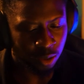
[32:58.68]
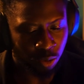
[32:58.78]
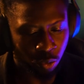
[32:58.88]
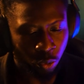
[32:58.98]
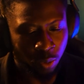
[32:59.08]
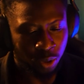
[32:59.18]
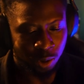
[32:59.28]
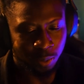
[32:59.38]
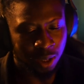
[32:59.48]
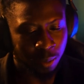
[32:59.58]
When we
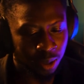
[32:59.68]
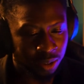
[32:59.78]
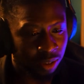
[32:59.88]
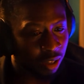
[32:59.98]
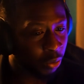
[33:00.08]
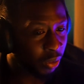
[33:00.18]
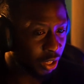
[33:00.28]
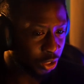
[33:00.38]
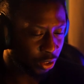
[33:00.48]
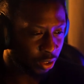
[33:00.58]
speak about the
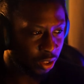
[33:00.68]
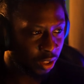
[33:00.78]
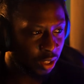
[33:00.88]
regulations,